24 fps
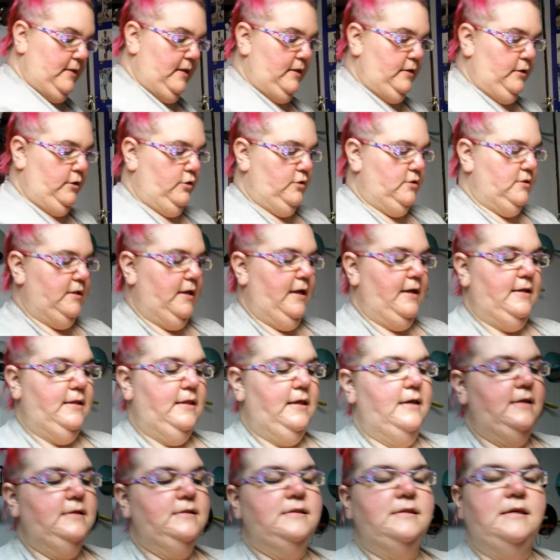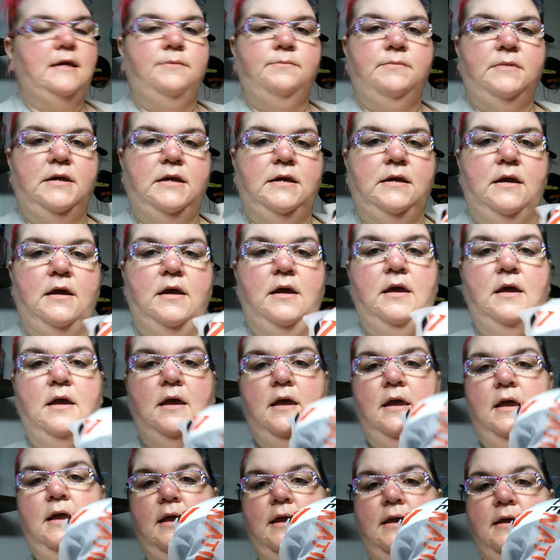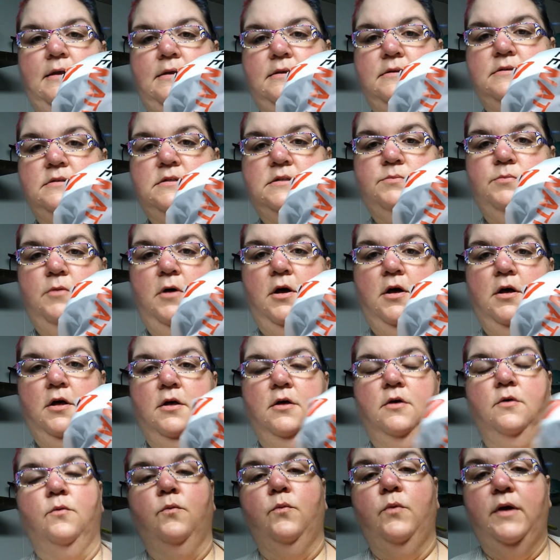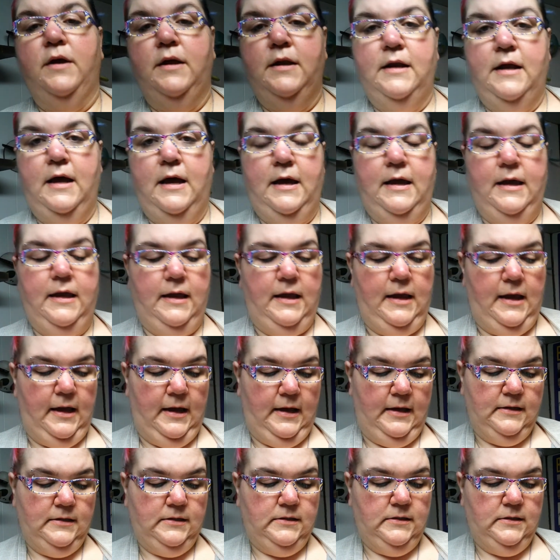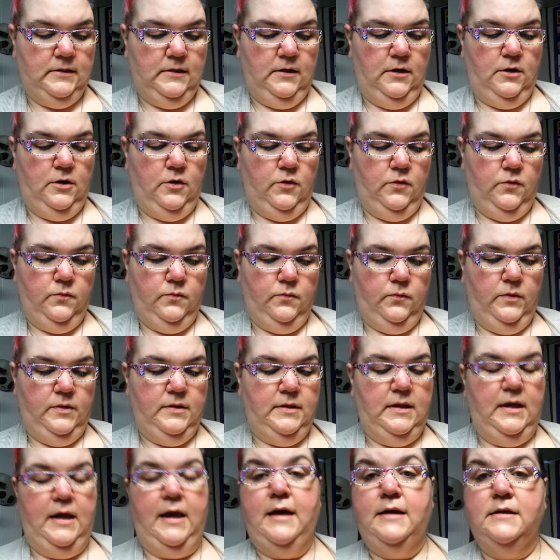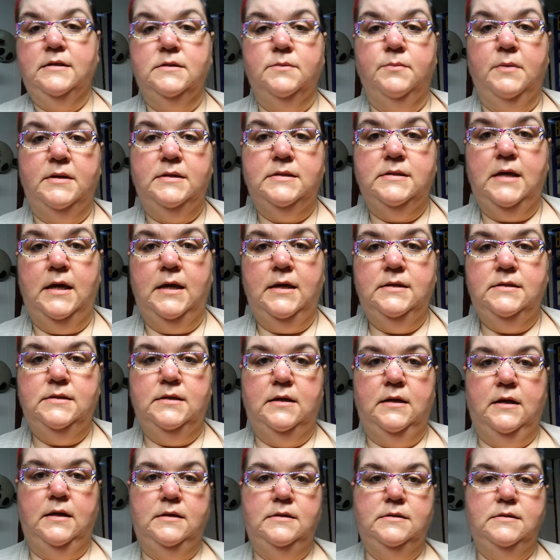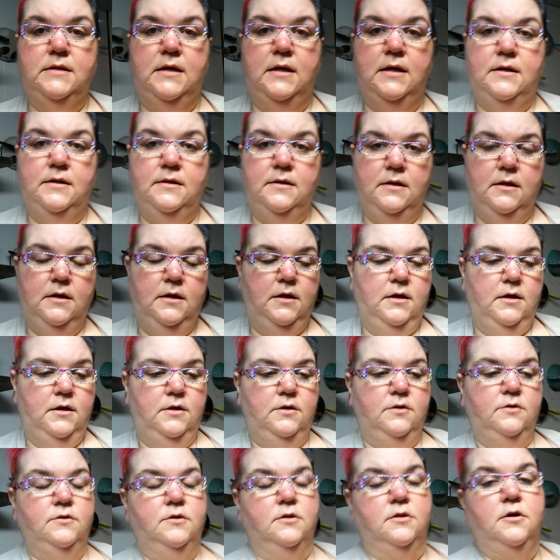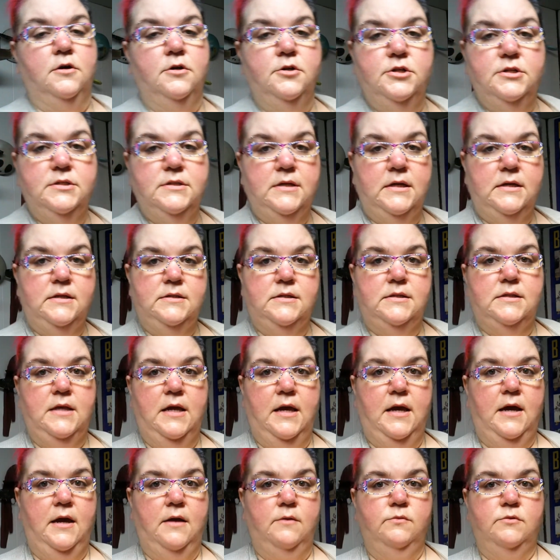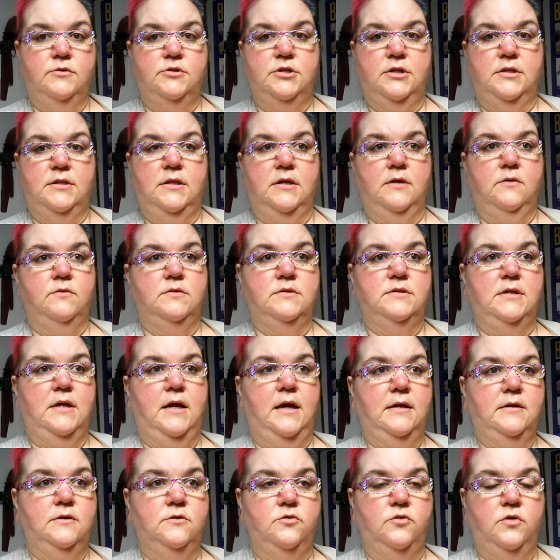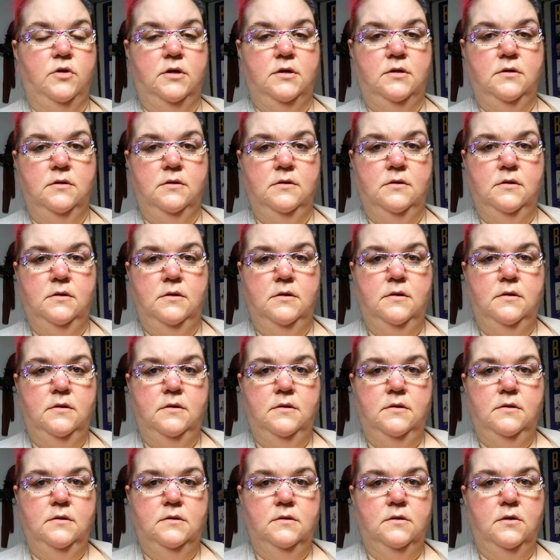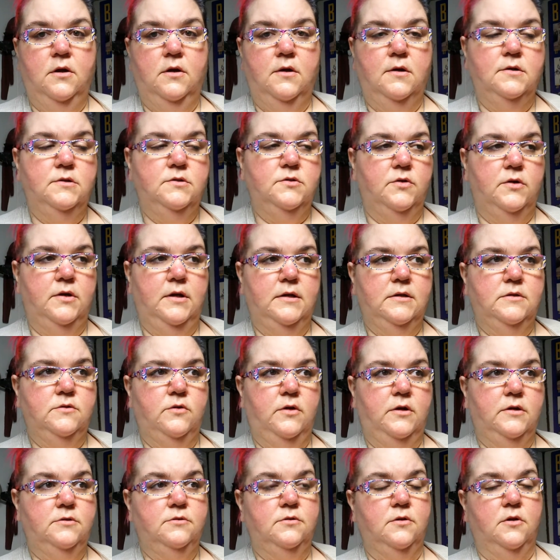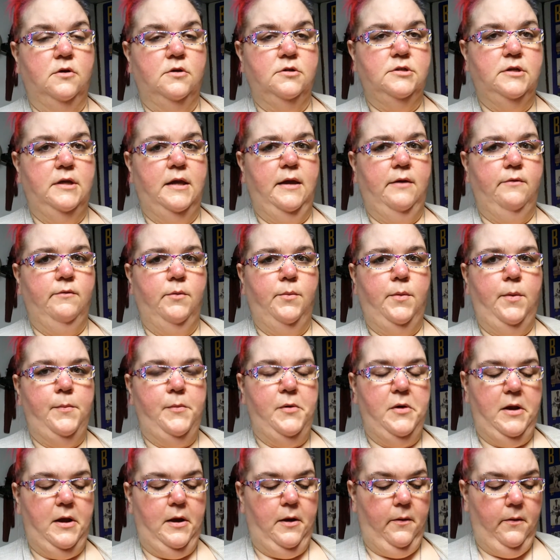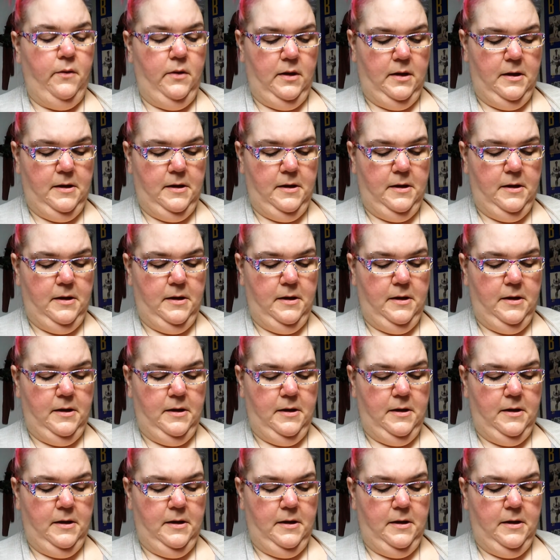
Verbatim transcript: It looks like they sent me a small when I asked, you know, when they asked my size, and I said, you know, the largest size that they had, which I think was an extra large or an extra extra large, I can't remember now.